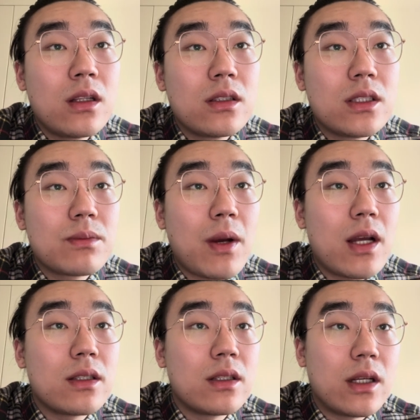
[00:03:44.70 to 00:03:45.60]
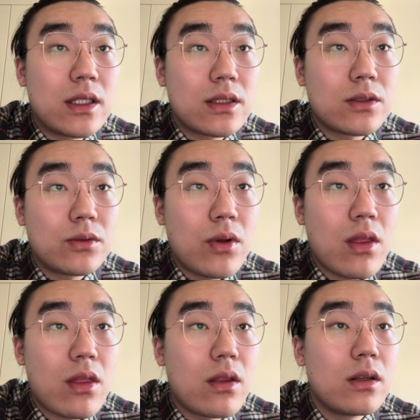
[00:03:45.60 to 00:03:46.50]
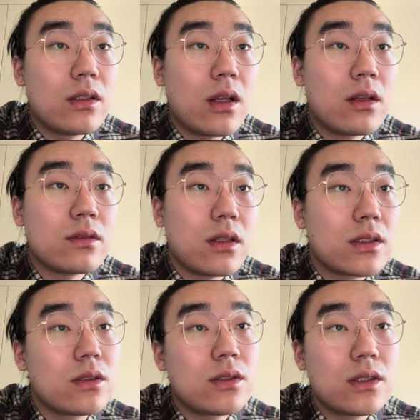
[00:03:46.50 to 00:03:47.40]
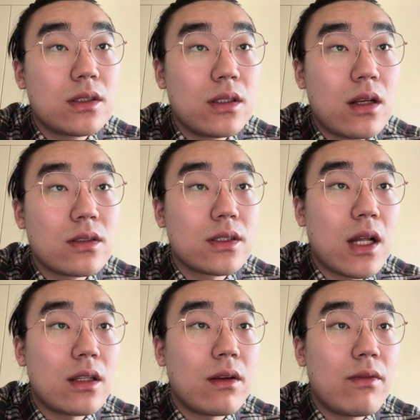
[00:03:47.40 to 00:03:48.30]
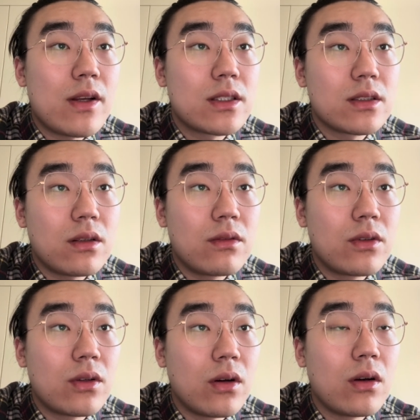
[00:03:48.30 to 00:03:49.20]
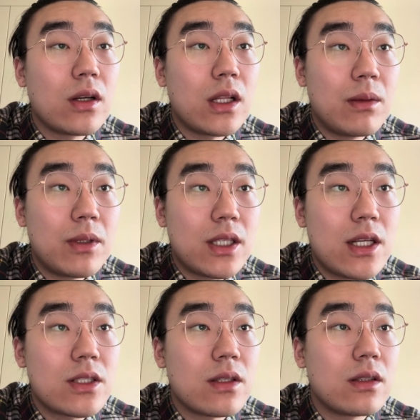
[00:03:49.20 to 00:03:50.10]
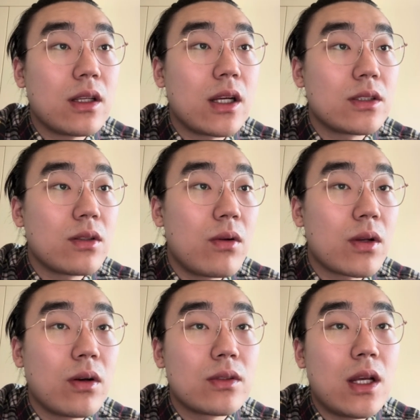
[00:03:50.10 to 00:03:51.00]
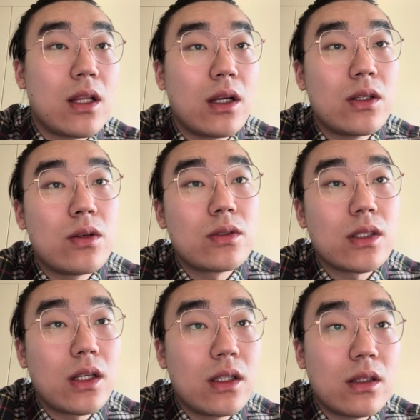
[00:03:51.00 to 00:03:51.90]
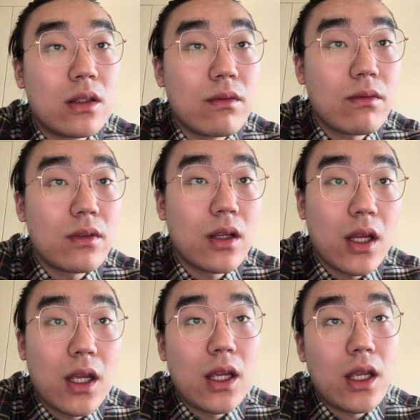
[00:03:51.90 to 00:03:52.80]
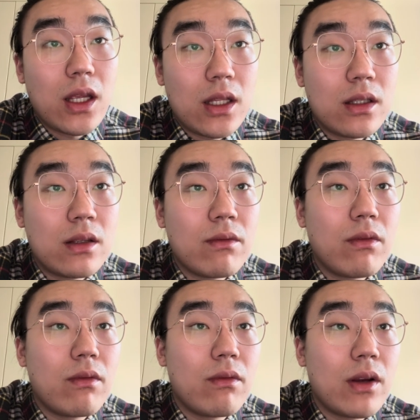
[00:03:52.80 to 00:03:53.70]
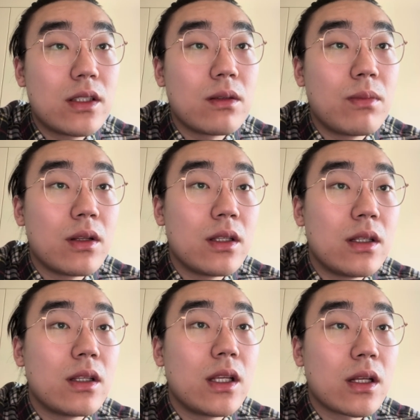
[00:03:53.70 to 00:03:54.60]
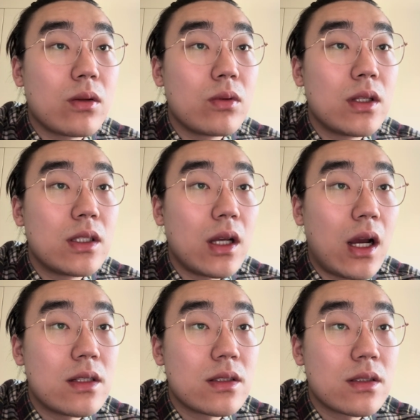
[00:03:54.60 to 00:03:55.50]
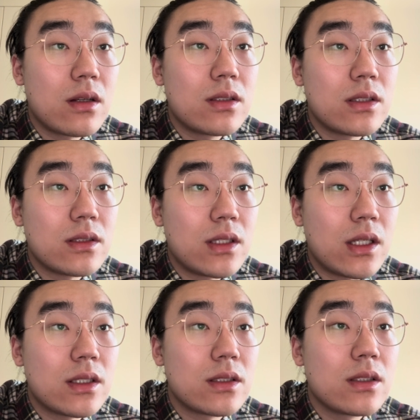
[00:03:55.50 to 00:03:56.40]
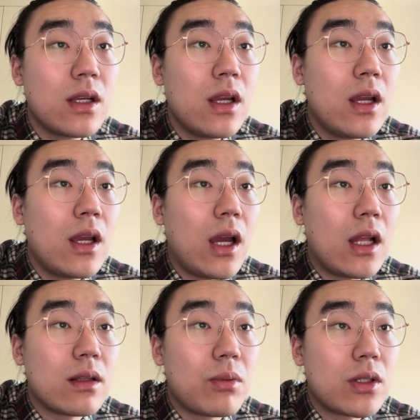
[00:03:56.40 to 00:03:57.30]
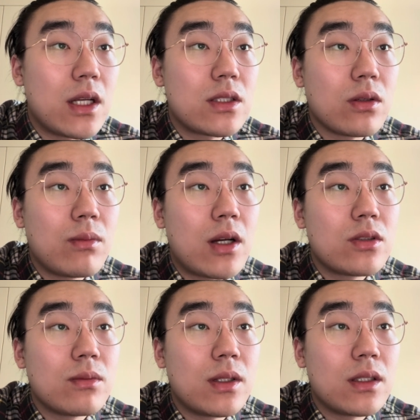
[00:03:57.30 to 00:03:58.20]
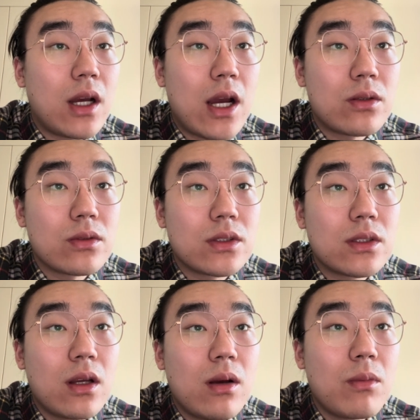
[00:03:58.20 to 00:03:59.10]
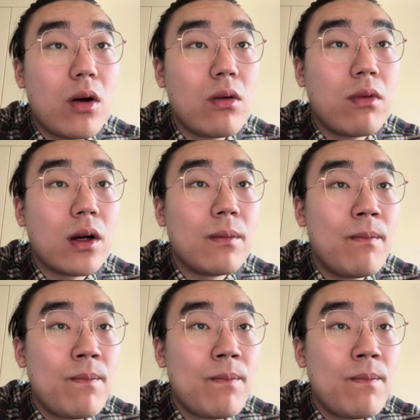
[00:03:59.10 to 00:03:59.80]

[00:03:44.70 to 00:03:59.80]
Despite its strength, Nunn's study faced several limitations. The historical data used inevitably included uncertainties and potential measurement errors. Moreover,